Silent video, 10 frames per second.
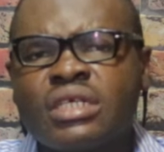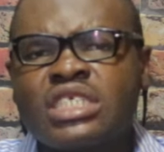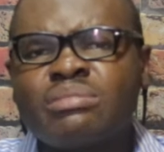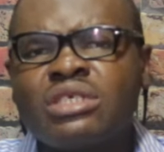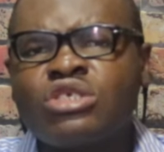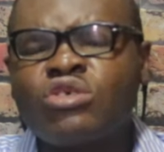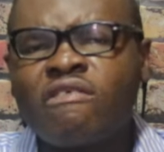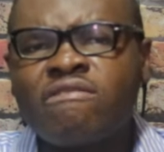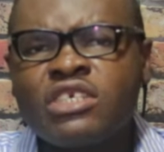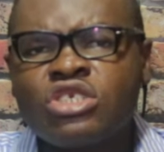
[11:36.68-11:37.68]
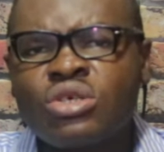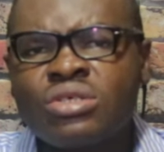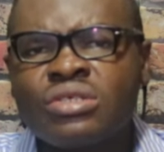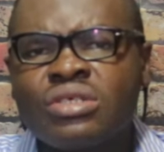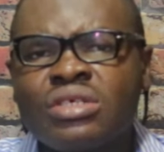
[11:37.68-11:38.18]
It means your
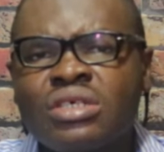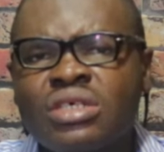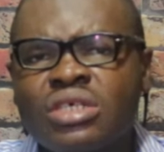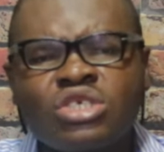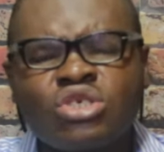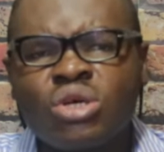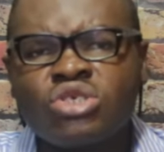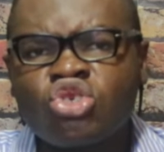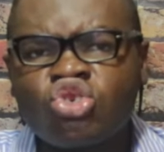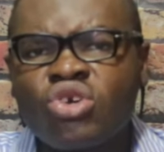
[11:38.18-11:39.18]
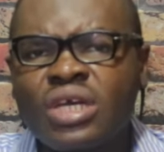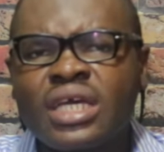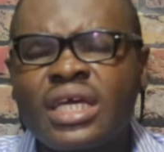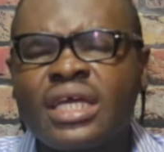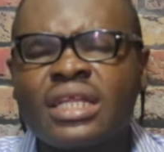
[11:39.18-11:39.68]
vision is not strong
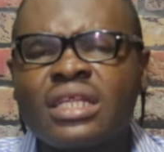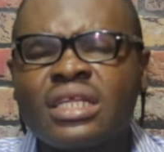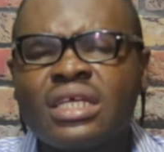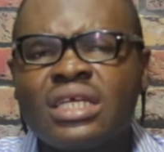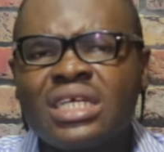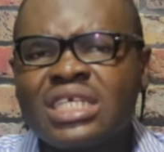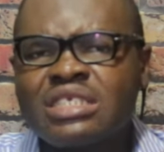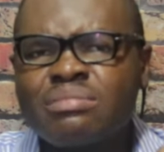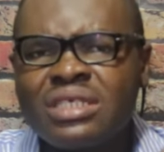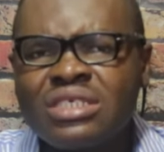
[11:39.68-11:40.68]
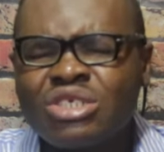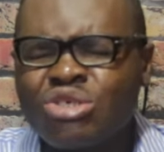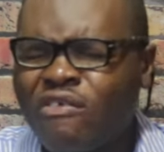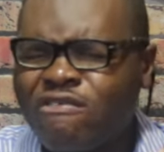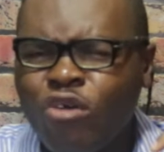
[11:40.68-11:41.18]
again. It means
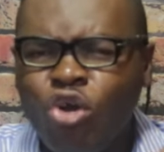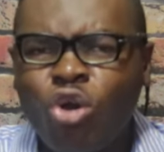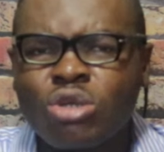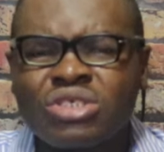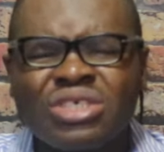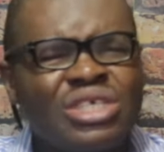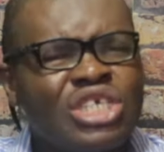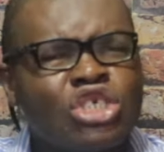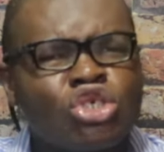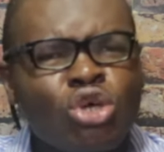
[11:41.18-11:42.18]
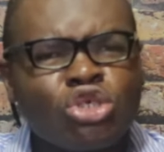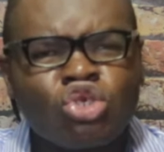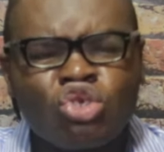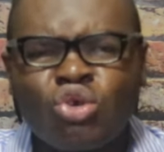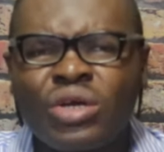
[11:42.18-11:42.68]
your focus is not
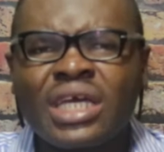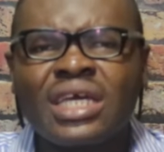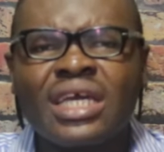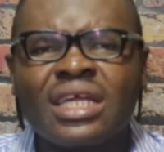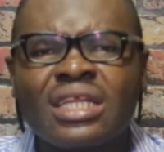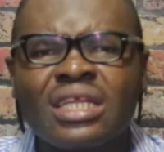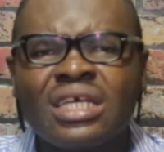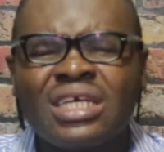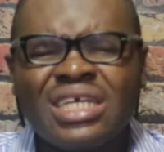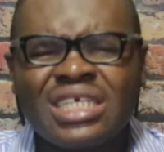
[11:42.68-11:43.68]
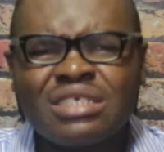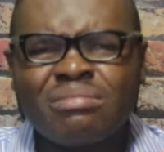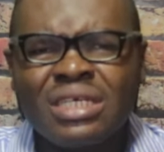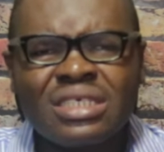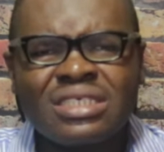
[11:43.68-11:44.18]
strong again. It
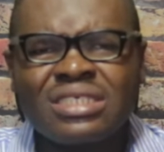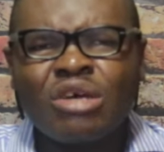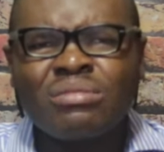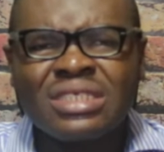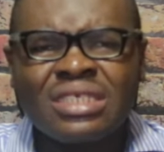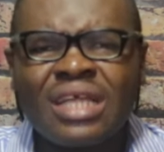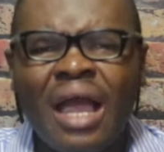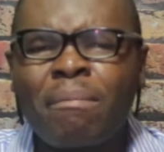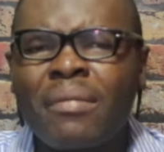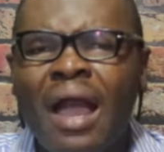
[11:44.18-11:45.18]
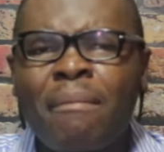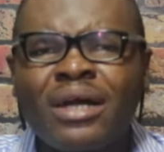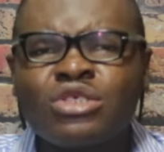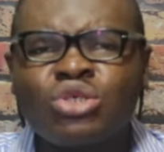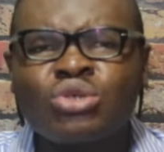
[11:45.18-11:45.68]
means something
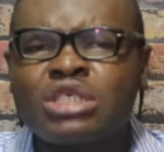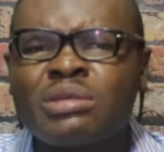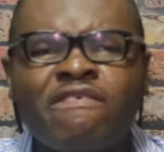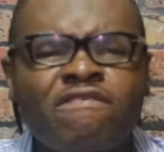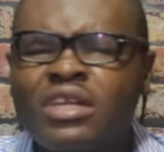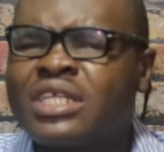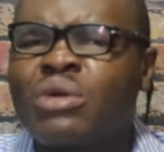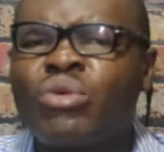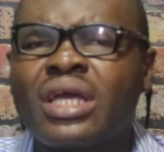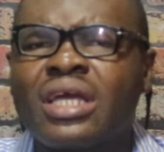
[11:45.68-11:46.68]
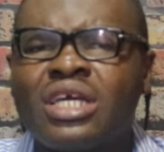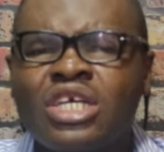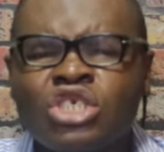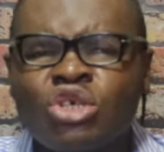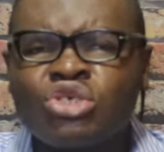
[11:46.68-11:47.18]
about you is being falling away.
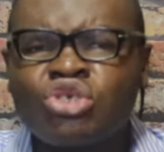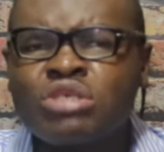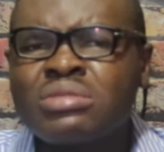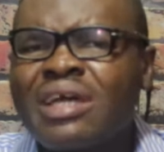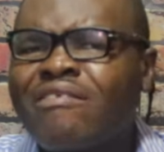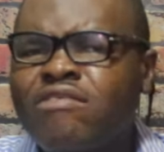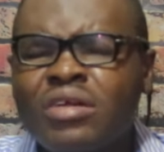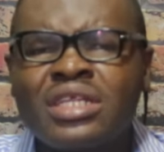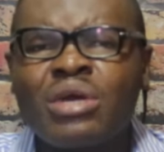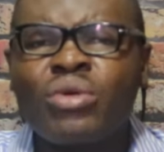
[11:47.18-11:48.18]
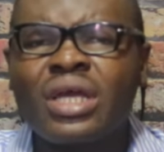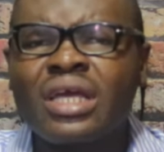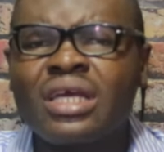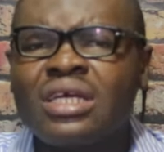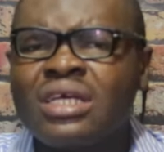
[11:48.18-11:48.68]
Your dreams are falling
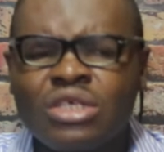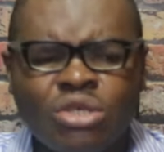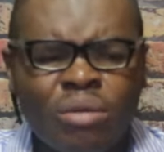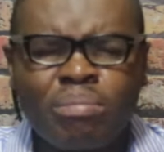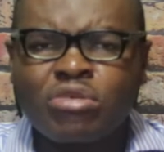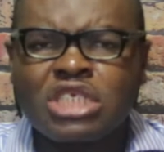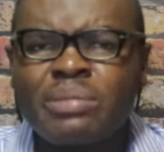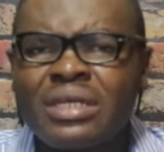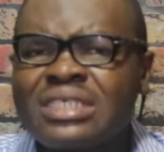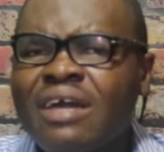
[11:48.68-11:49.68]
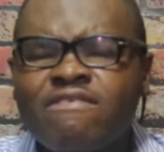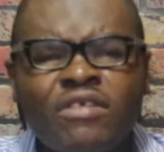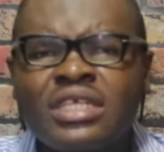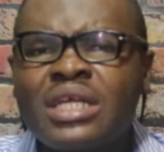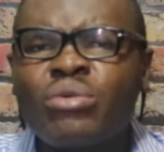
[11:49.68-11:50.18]
away. Your prosperity are
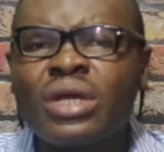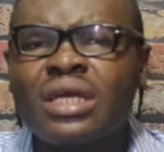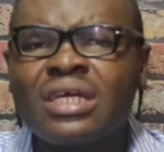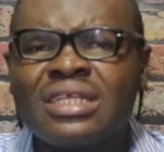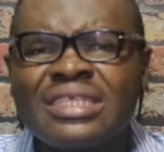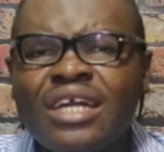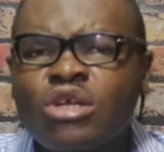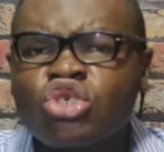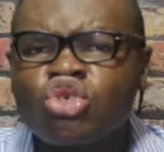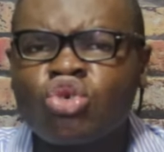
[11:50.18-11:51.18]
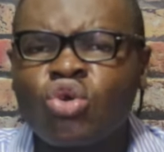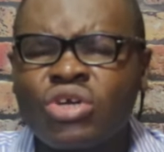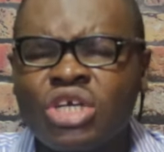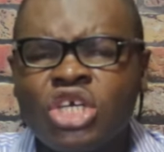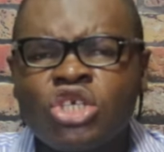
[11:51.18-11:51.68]
falling away. They are not strong.
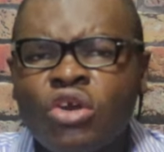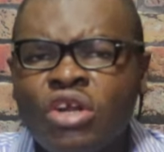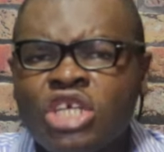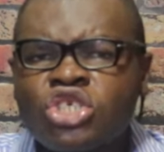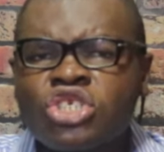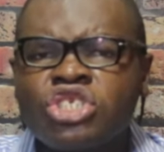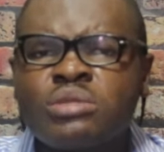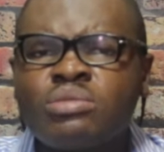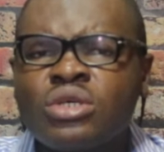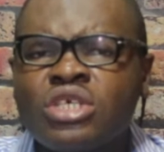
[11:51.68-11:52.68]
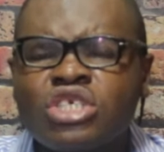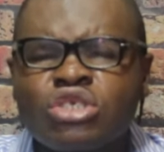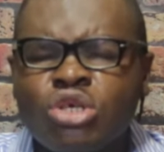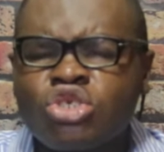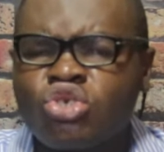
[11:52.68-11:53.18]
Your relationship
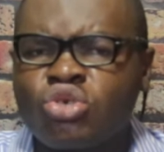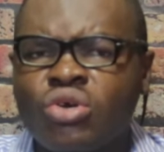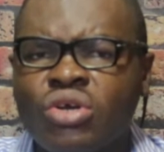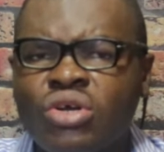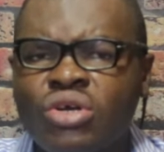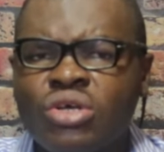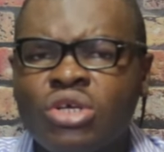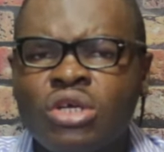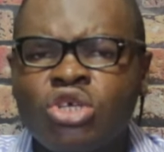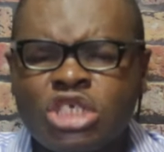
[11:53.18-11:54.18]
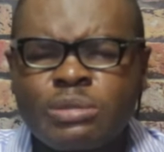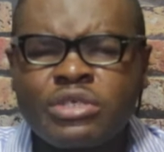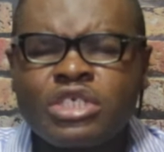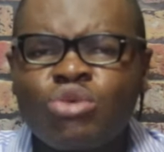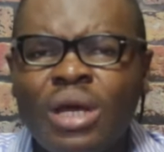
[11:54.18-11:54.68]
is not strong. Your
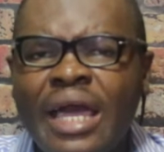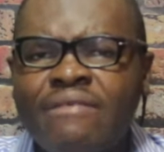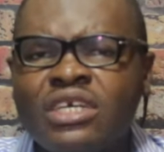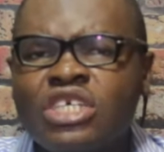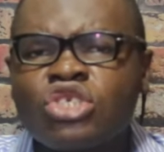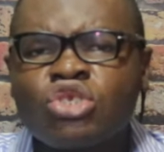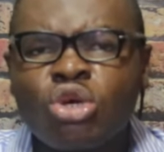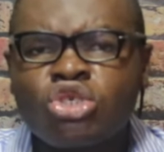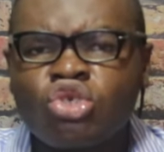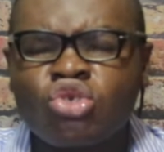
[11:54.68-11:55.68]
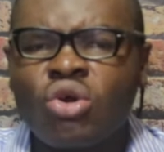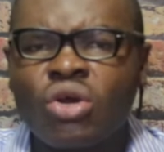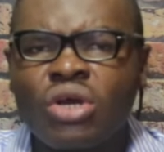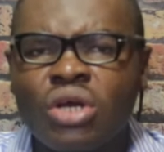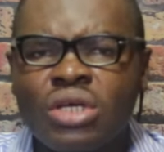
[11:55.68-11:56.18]
spiritual life is not
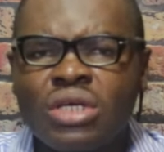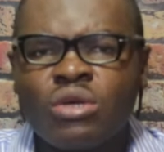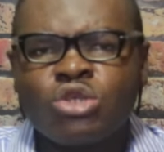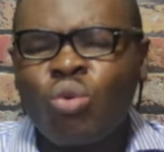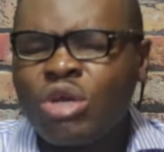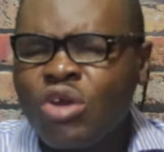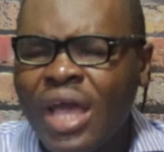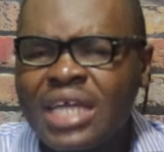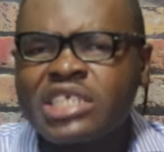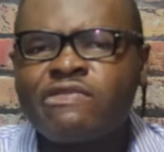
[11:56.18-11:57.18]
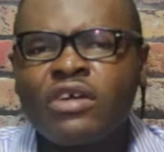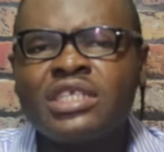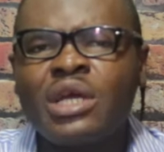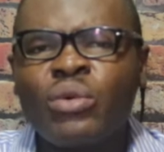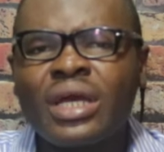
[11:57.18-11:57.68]
strong. So when your head is
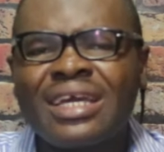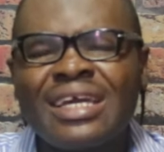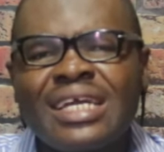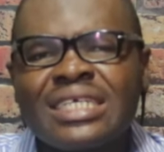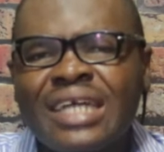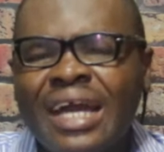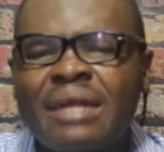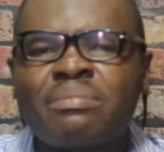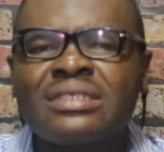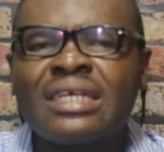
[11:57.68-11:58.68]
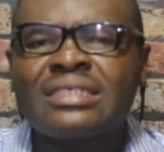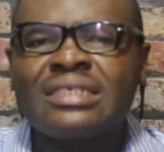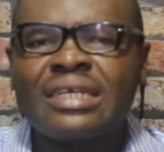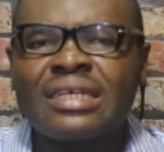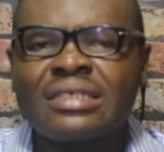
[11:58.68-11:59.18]
falling away, it can represent
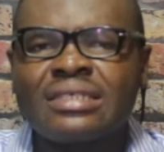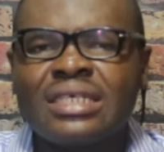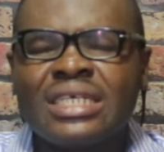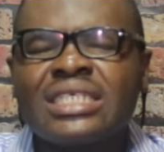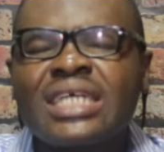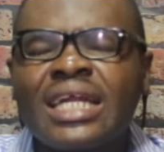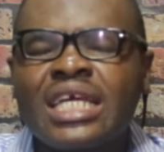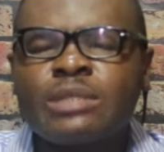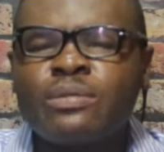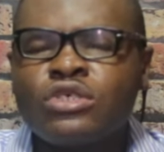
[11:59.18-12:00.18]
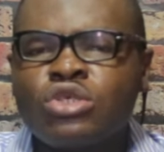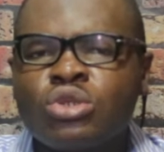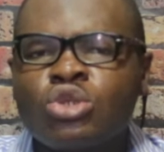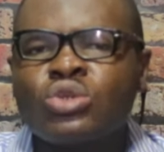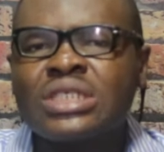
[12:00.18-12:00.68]
sickness. It can expose
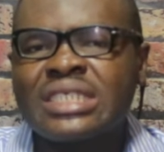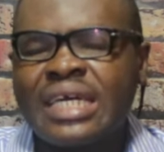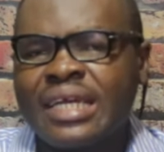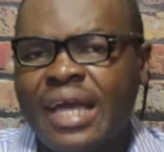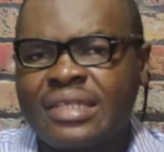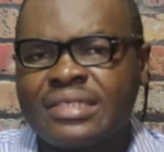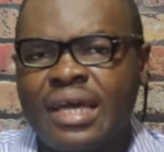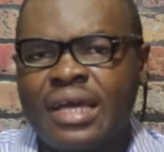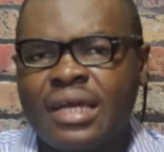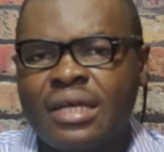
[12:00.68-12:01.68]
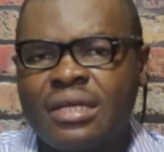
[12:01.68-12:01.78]
you to satanic attack